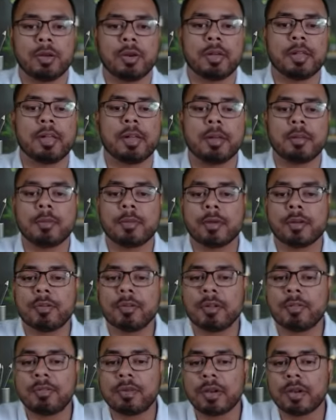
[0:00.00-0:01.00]
or the number
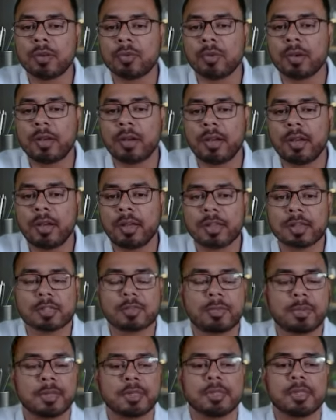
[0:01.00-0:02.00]
of different quadratic
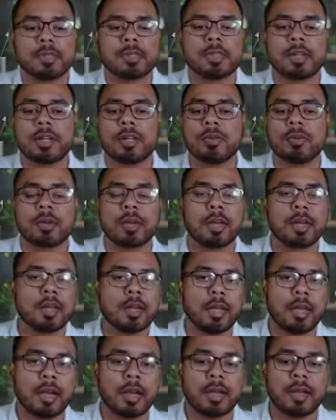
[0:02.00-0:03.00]
expressions that you can
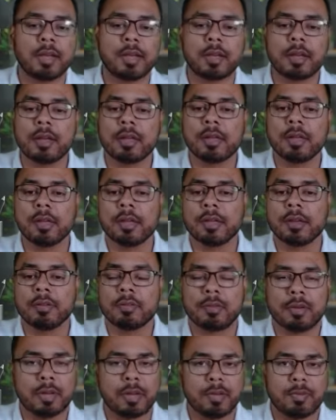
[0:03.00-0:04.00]
create here
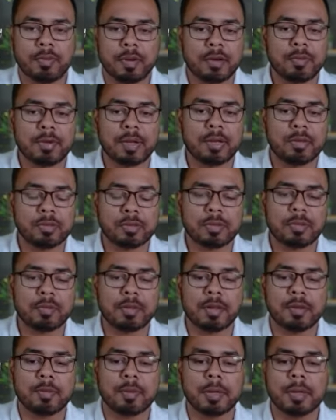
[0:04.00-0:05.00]
for different values
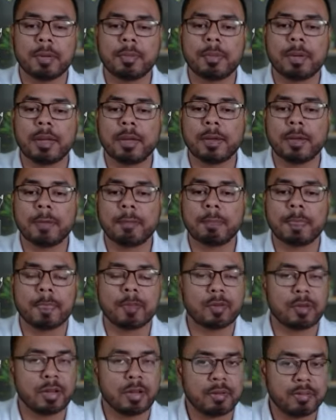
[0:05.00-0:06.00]
of alpha and beta.
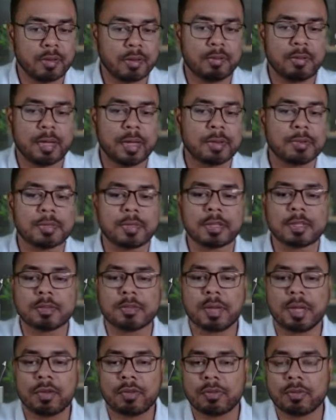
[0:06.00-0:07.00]
For alpha we have 6
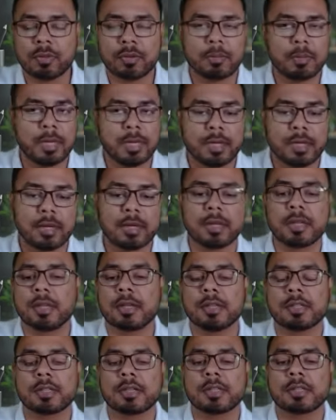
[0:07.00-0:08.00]
value, for beta
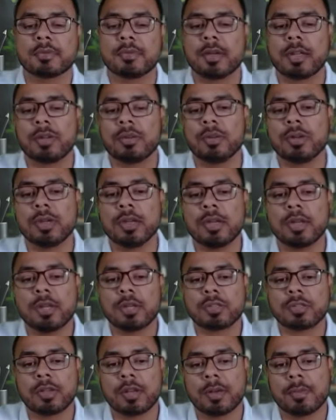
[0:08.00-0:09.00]
another 6 value.
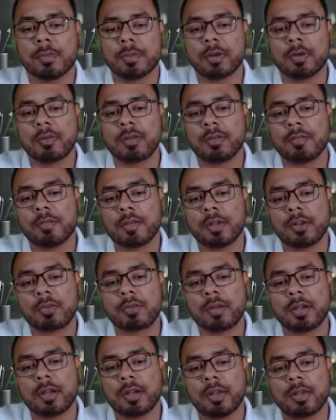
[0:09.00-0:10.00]
So number of different
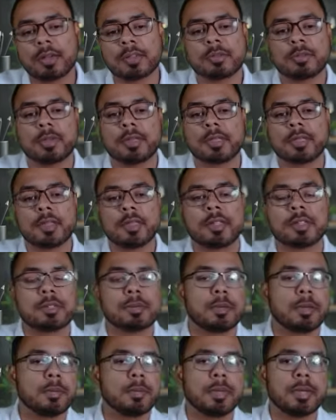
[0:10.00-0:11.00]
quadratic expression,
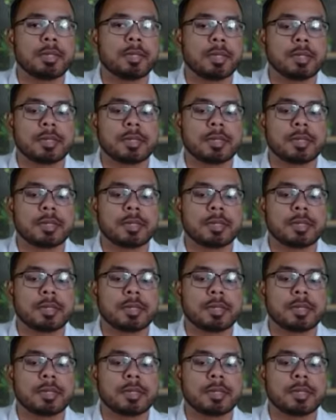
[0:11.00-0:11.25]
this will be